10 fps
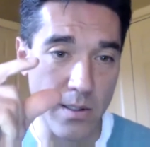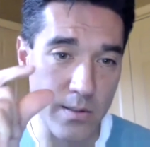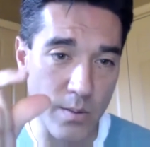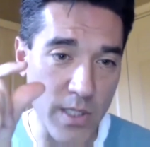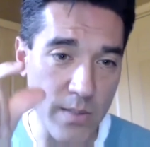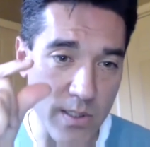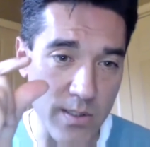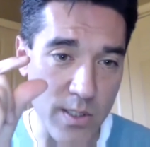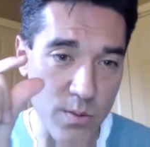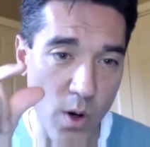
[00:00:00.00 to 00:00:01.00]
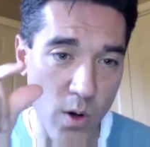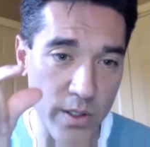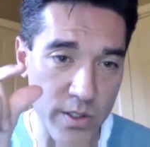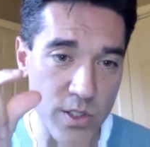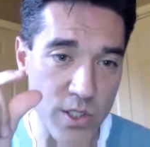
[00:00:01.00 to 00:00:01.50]
Sometimes it's the
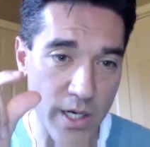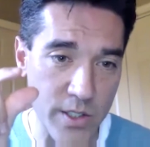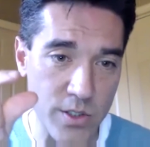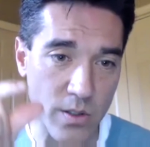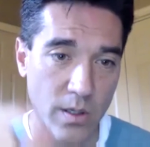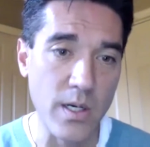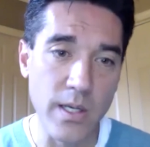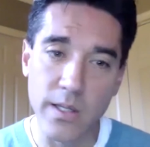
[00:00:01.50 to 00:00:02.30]
smallest gesture